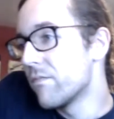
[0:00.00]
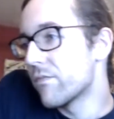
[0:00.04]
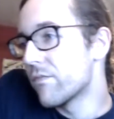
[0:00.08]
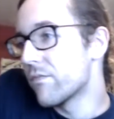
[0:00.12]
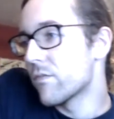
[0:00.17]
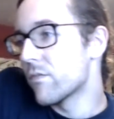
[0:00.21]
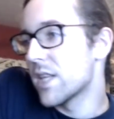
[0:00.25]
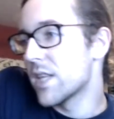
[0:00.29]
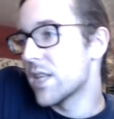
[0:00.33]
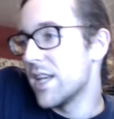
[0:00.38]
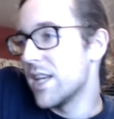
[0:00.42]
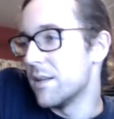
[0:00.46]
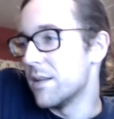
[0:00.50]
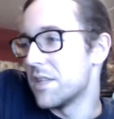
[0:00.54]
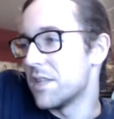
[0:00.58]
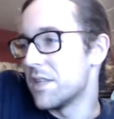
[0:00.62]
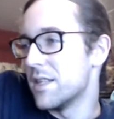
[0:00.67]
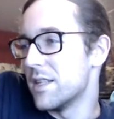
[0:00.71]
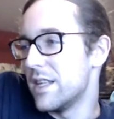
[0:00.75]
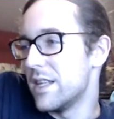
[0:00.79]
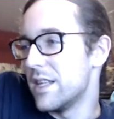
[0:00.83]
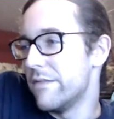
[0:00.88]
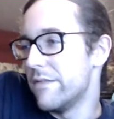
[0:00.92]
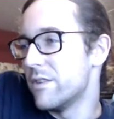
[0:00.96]
Cam
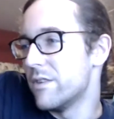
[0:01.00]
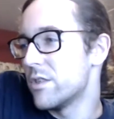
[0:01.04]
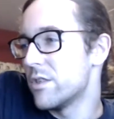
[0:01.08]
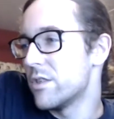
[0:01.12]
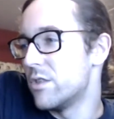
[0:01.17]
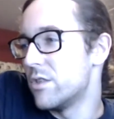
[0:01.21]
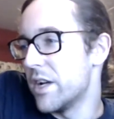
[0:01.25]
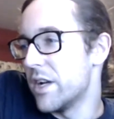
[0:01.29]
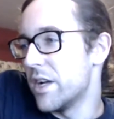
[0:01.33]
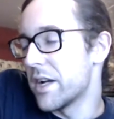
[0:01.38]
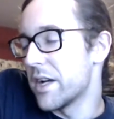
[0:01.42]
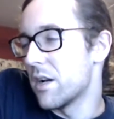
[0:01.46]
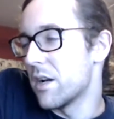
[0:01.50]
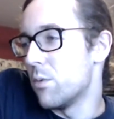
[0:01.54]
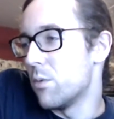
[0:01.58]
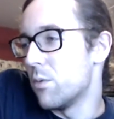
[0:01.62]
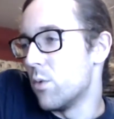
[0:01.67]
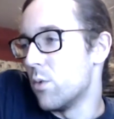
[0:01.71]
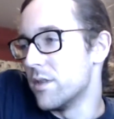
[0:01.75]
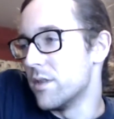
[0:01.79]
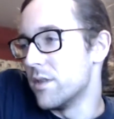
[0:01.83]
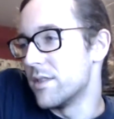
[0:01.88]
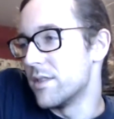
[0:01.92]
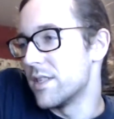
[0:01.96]
says even just jack up
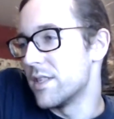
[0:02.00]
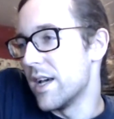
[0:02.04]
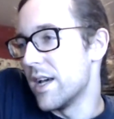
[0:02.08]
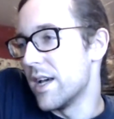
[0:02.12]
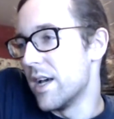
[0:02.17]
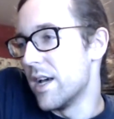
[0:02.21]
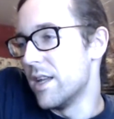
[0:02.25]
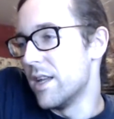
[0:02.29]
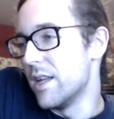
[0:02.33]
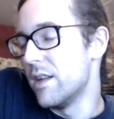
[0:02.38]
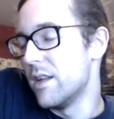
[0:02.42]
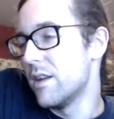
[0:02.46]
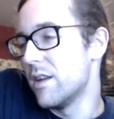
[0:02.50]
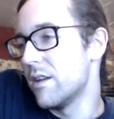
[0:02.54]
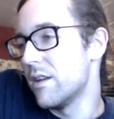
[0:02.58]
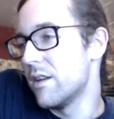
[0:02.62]
one side.